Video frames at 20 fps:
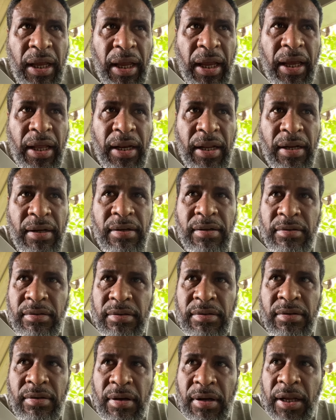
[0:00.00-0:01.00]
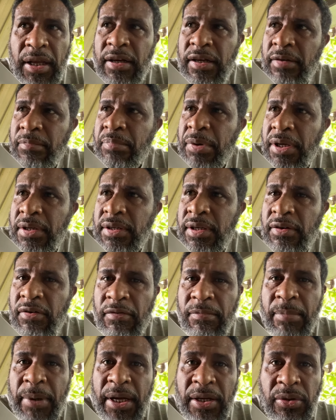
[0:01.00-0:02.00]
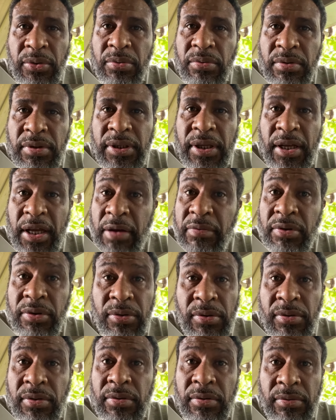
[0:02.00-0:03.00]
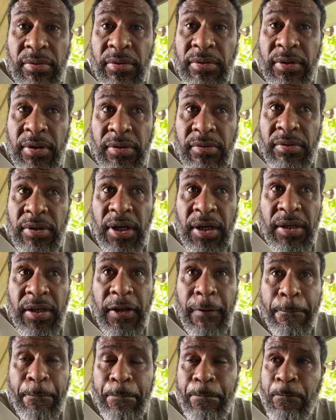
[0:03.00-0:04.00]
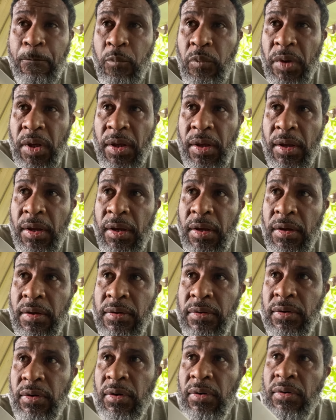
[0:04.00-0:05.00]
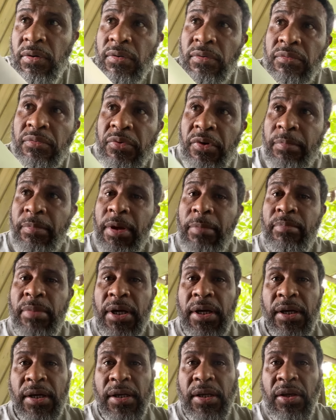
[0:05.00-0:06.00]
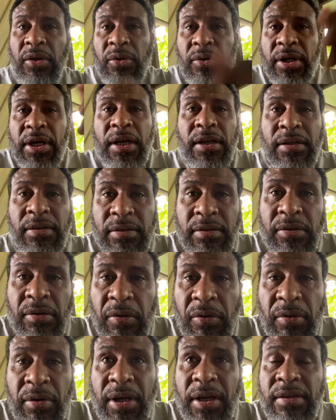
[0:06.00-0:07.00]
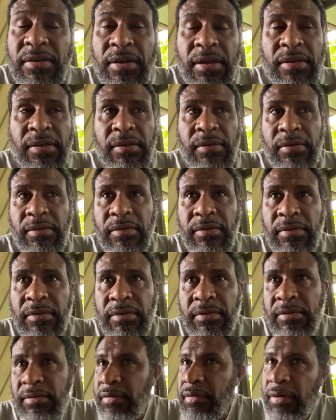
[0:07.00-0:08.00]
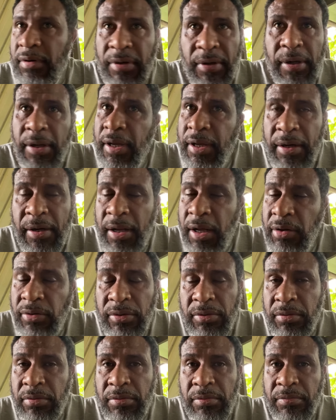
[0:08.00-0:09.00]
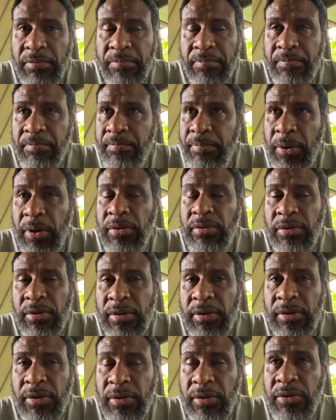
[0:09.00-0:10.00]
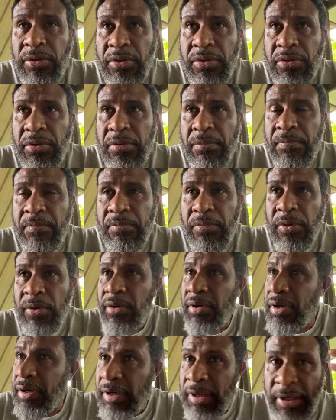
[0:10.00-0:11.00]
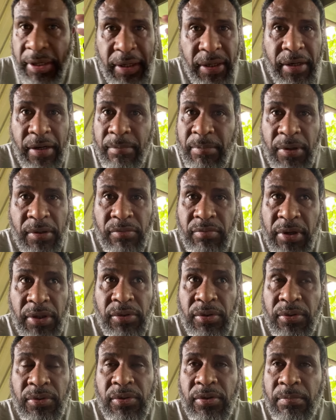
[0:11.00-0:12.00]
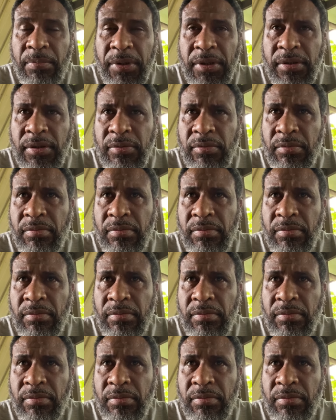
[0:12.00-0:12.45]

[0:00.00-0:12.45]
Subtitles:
and then learn the basic of my tools that I will use to content create. So remember, you can't just learn how to post on YouTube. You got to learn about what YouTube is.